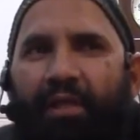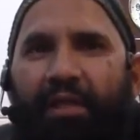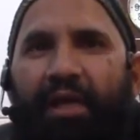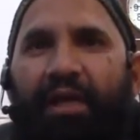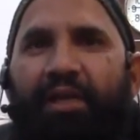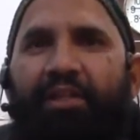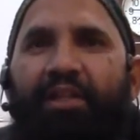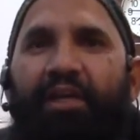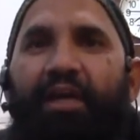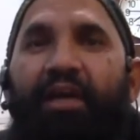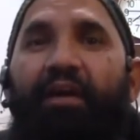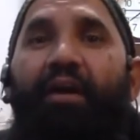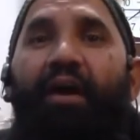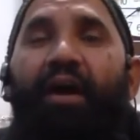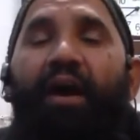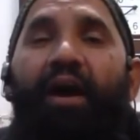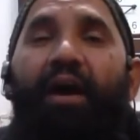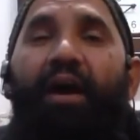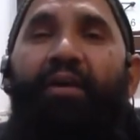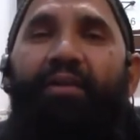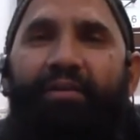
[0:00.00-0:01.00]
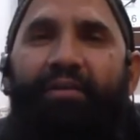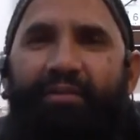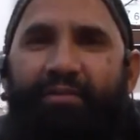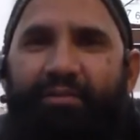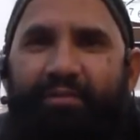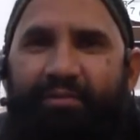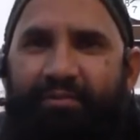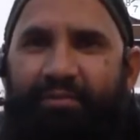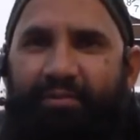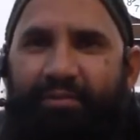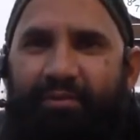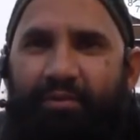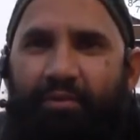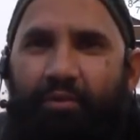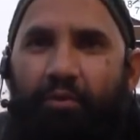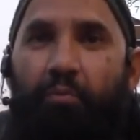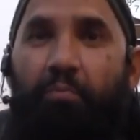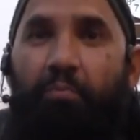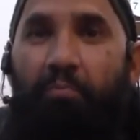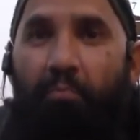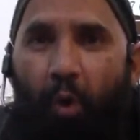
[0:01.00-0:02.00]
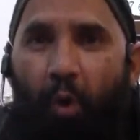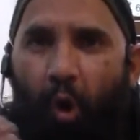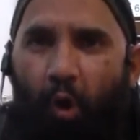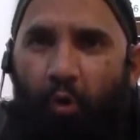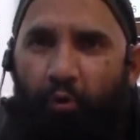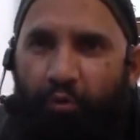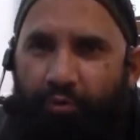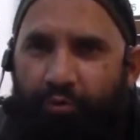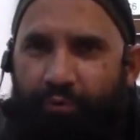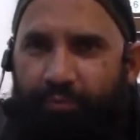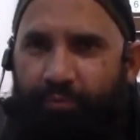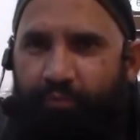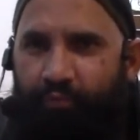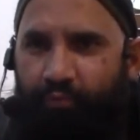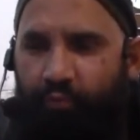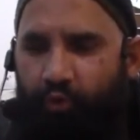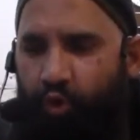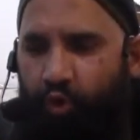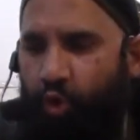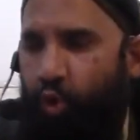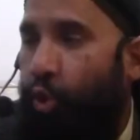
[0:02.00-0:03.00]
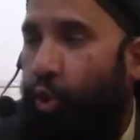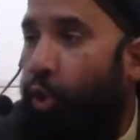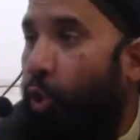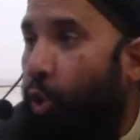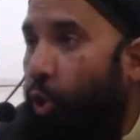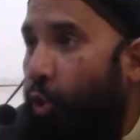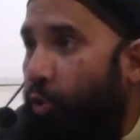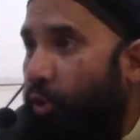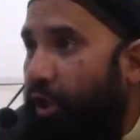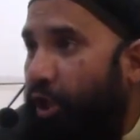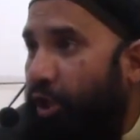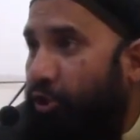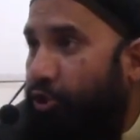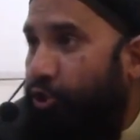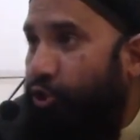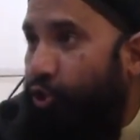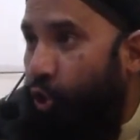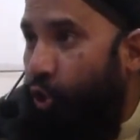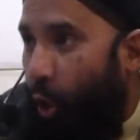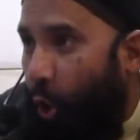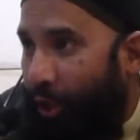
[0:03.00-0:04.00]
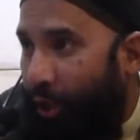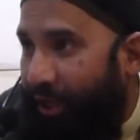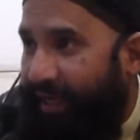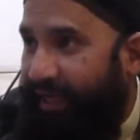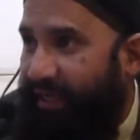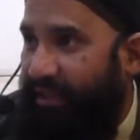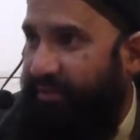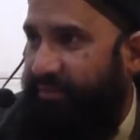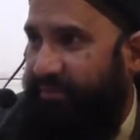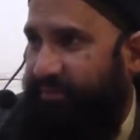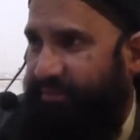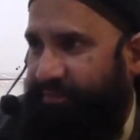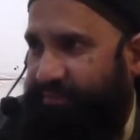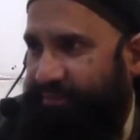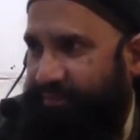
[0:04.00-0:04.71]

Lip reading: that there are more who will join